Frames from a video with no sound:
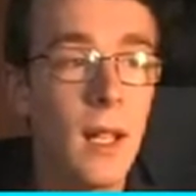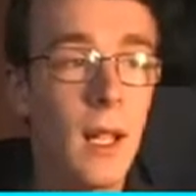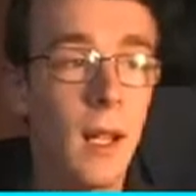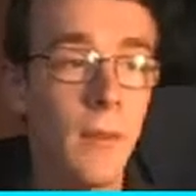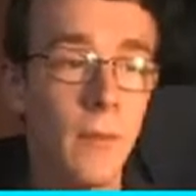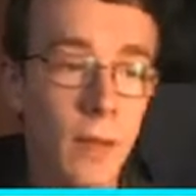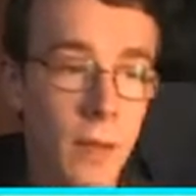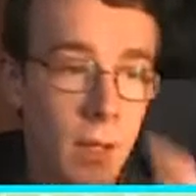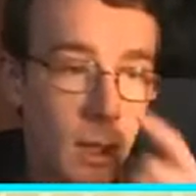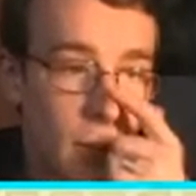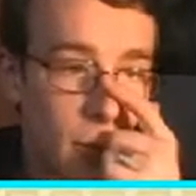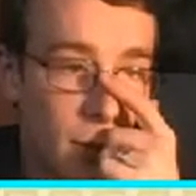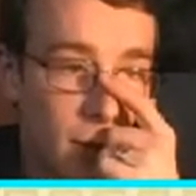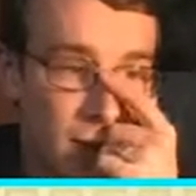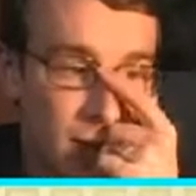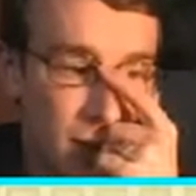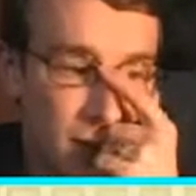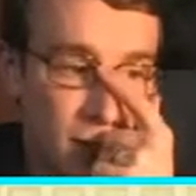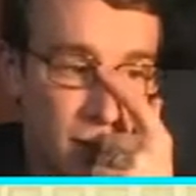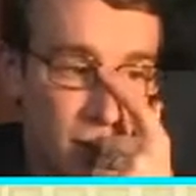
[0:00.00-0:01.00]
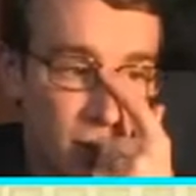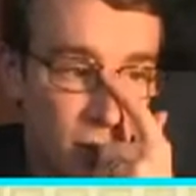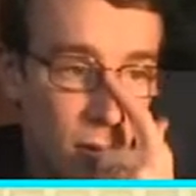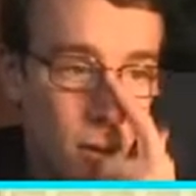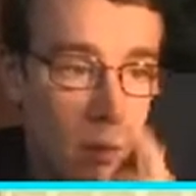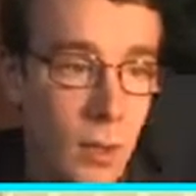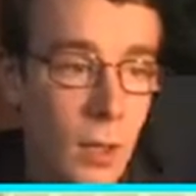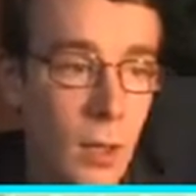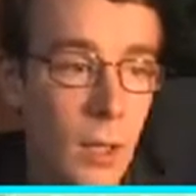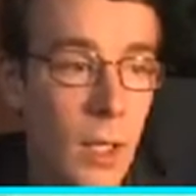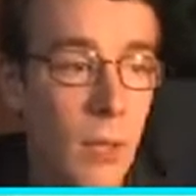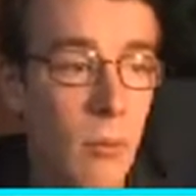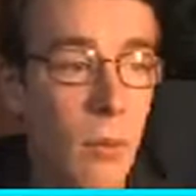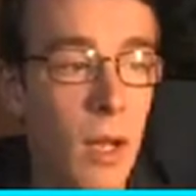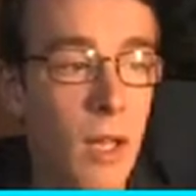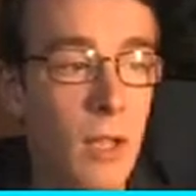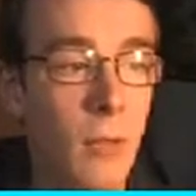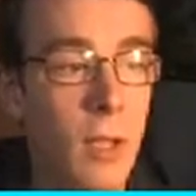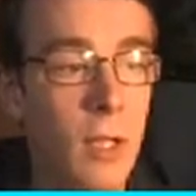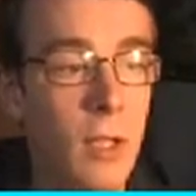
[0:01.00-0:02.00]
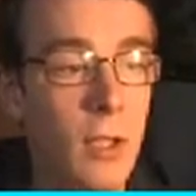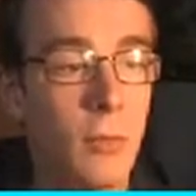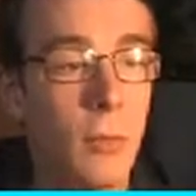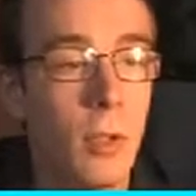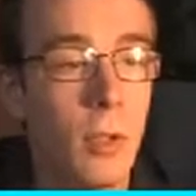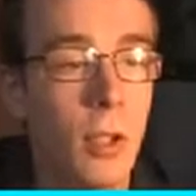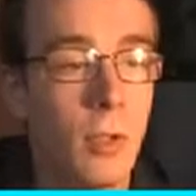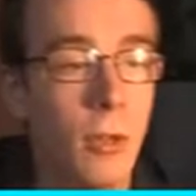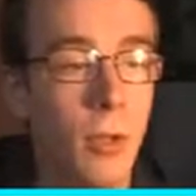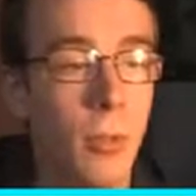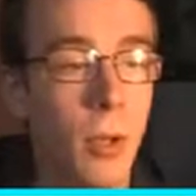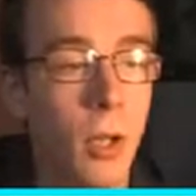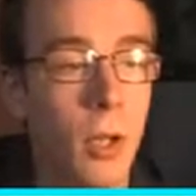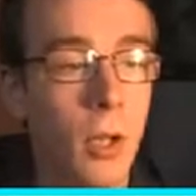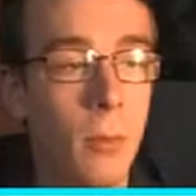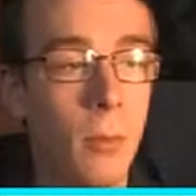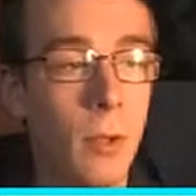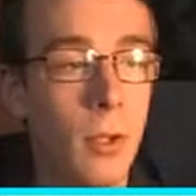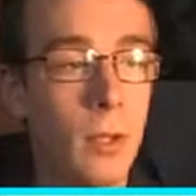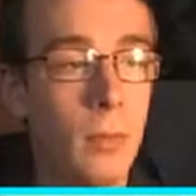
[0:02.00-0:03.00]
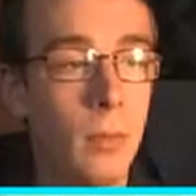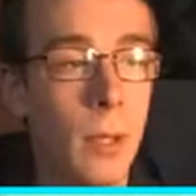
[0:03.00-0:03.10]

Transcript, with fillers: I think that would be kind of cool. You might do it in somewhat newer Pokemon's,